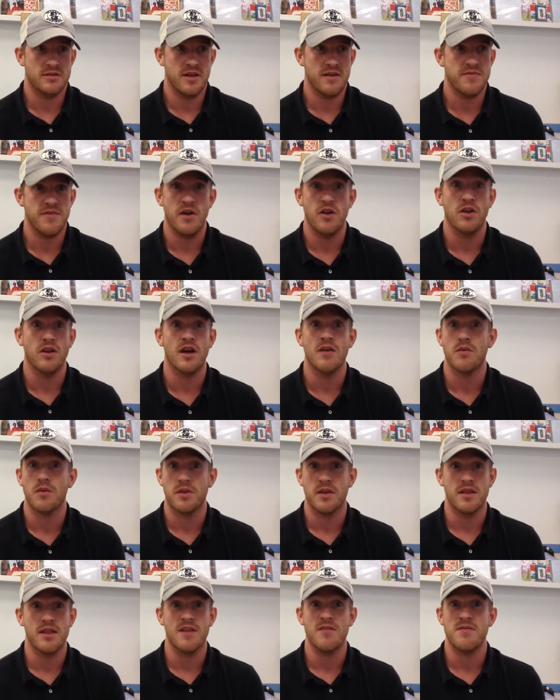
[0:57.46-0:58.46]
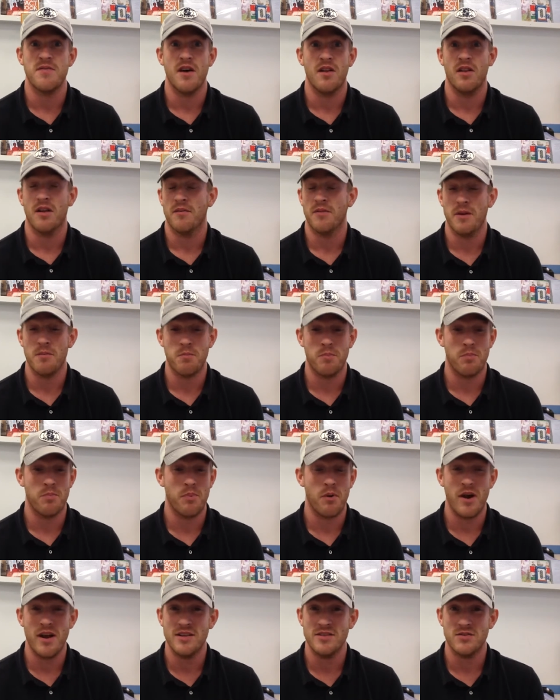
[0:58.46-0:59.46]
fell in love with it. They fell in love. They're
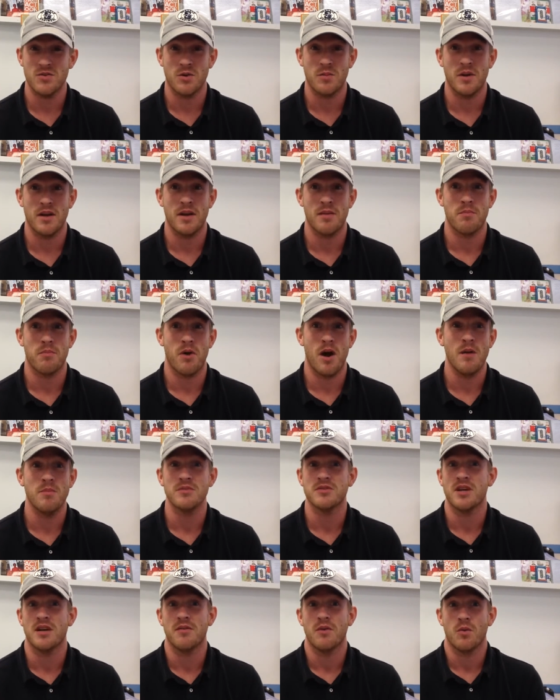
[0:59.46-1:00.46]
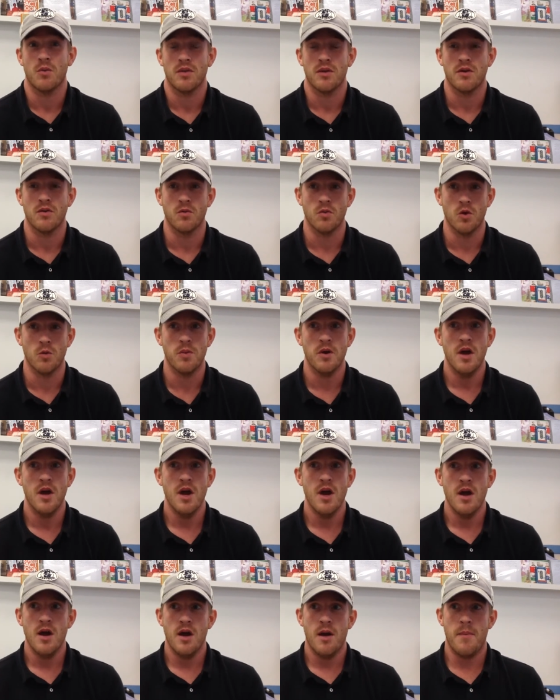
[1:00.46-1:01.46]
brainstorming and problem solving with a group
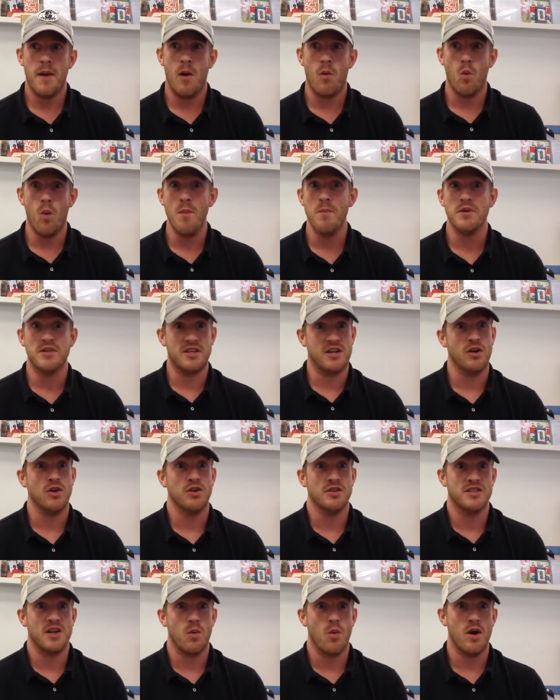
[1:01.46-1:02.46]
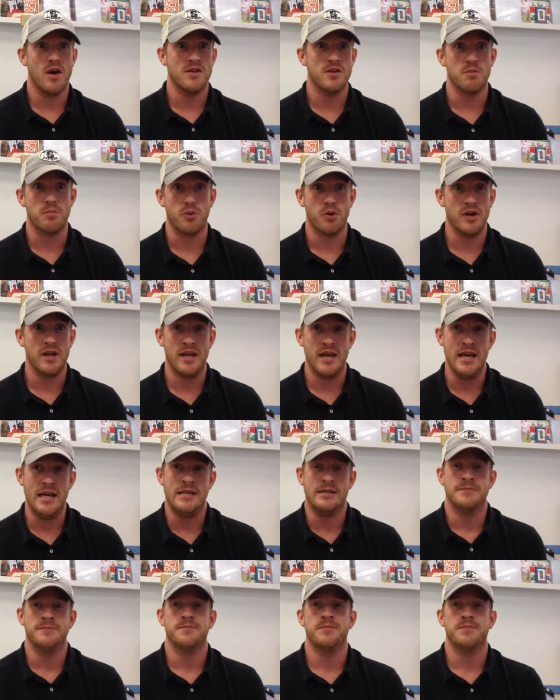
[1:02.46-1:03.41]
about what materials they wanted to bring in,